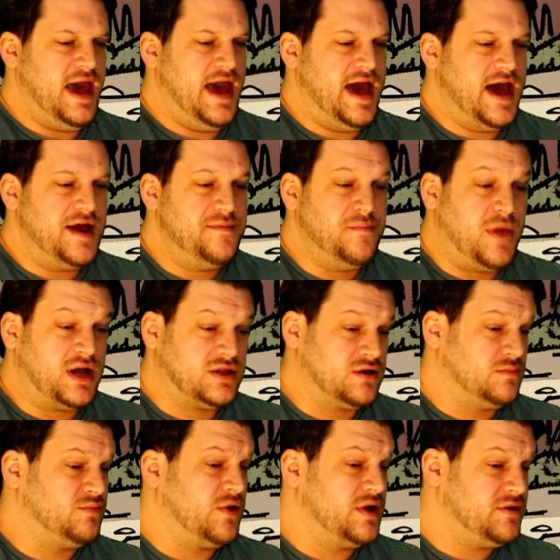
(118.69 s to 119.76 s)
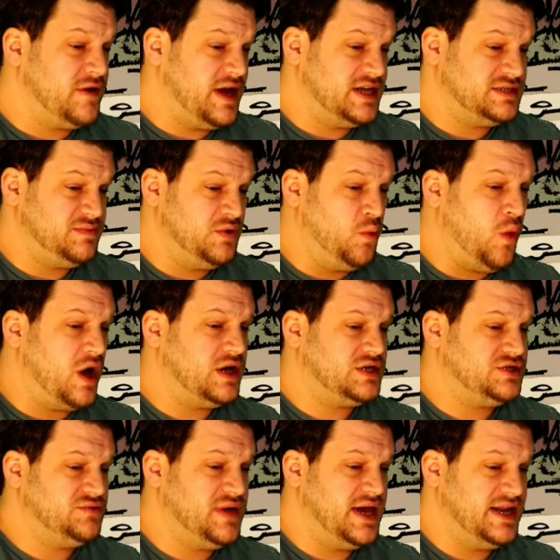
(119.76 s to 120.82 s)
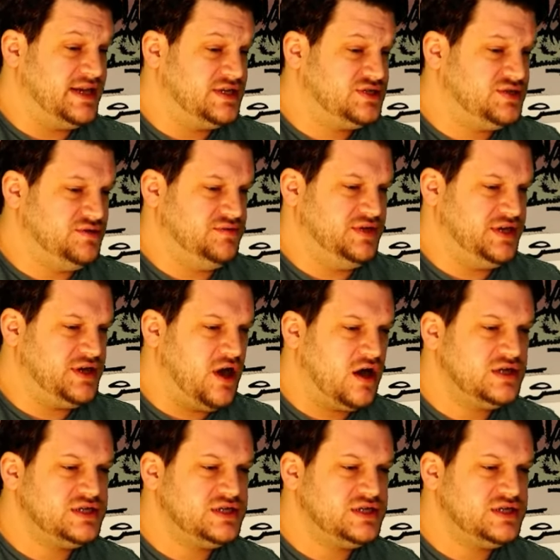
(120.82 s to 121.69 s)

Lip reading: And my little brother has been wanting to get into the